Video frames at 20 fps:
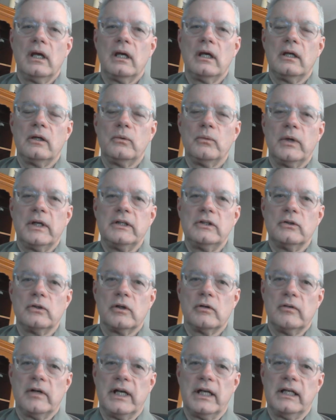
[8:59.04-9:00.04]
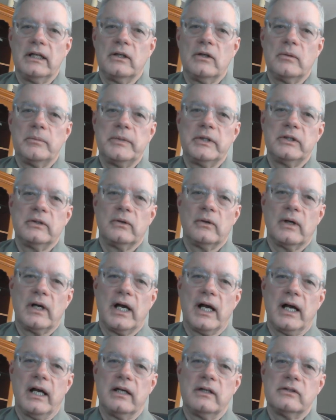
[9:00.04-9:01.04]
And when you are ready, open your
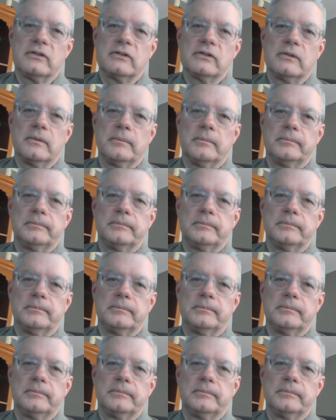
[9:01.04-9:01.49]
eyes.